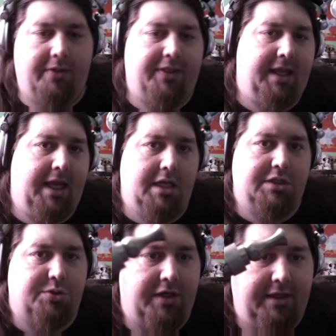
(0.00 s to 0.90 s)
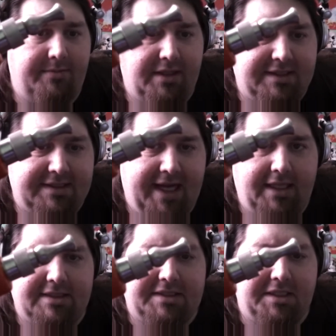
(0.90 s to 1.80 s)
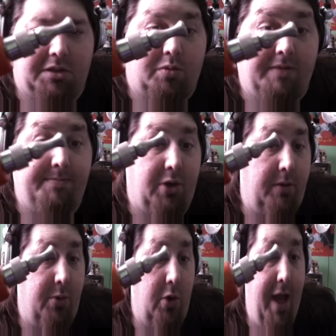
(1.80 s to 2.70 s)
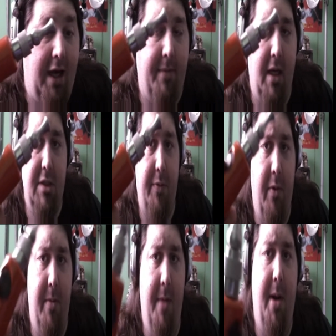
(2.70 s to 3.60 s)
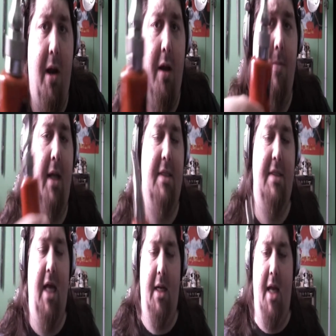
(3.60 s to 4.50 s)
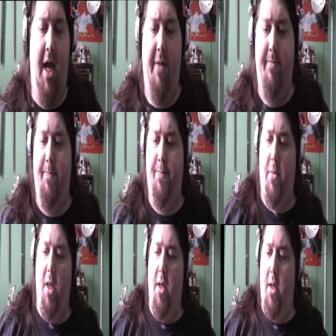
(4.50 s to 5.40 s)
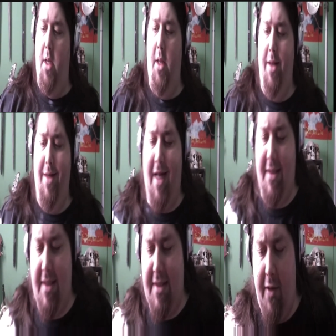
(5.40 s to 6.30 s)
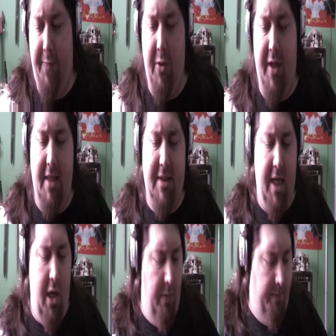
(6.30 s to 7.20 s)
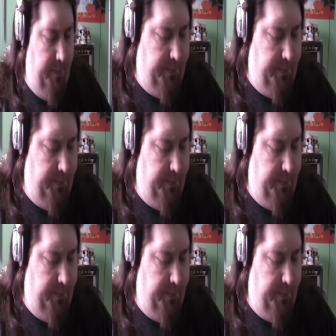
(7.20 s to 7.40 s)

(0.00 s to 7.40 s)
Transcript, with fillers: the Dream Stainless Steel Rebuildable Atomizer from EmpireMods.com. Got this in a few days ago.